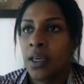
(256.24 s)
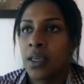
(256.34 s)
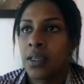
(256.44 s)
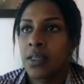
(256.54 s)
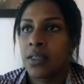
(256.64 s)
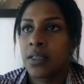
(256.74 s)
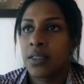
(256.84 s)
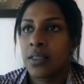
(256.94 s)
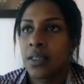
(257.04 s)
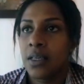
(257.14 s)

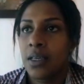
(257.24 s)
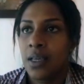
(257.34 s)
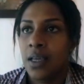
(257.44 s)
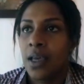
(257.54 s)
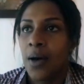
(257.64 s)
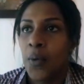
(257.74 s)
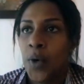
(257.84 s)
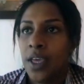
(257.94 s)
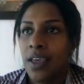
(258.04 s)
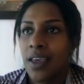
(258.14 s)
is
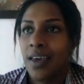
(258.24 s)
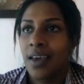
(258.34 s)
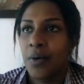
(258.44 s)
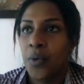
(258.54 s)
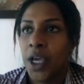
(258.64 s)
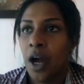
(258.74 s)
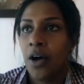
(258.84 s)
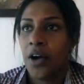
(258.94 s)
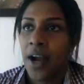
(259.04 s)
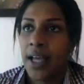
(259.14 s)
we
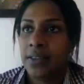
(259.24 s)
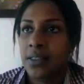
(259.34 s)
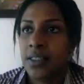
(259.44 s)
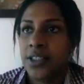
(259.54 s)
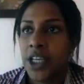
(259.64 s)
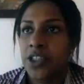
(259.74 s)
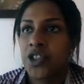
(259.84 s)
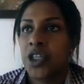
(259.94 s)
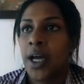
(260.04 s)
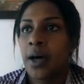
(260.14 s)
are at the
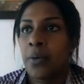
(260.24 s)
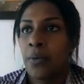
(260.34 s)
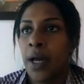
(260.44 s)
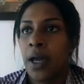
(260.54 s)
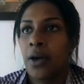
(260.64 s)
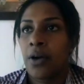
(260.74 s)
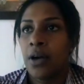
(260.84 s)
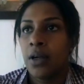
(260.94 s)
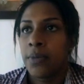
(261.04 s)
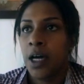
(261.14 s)
stage now where
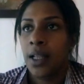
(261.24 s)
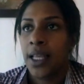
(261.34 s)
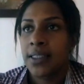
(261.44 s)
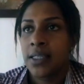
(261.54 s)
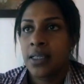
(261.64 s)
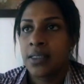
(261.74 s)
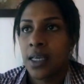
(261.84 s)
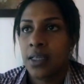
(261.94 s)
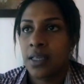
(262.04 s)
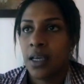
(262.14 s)
collecting
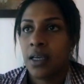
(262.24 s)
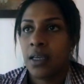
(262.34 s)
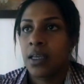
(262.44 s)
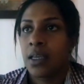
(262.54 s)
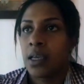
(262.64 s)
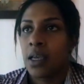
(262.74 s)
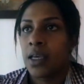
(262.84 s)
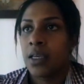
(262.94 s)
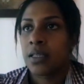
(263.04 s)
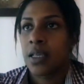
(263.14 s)
data
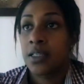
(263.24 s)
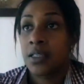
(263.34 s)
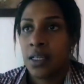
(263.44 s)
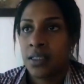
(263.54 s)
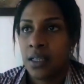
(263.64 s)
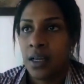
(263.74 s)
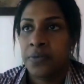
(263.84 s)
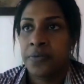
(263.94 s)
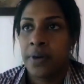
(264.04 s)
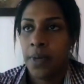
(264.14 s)
is not
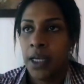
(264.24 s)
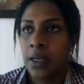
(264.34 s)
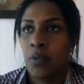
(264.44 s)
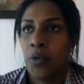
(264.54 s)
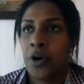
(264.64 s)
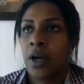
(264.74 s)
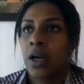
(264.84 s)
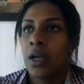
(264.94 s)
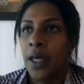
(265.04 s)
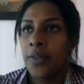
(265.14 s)
enough anymore.
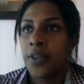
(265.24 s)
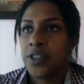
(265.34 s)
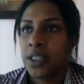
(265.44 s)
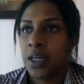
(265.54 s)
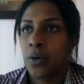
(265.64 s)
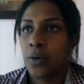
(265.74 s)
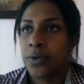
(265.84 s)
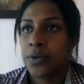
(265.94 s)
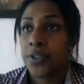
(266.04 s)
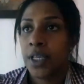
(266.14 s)
The
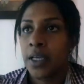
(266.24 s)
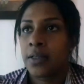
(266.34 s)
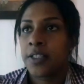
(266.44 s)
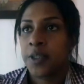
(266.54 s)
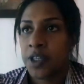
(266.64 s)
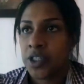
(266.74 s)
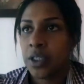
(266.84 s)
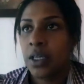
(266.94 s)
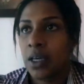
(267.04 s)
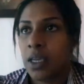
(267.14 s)
stakeholders, and
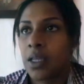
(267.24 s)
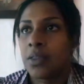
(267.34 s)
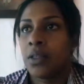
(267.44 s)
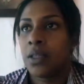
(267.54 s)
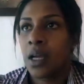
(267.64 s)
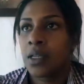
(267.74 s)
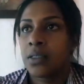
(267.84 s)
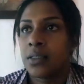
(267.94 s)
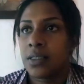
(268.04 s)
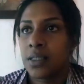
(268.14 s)
especially again, the
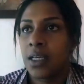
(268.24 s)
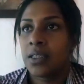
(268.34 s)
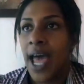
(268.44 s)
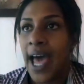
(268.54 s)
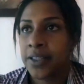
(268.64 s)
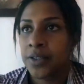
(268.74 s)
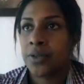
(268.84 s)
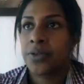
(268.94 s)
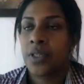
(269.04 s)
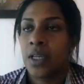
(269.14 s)
non-state actors,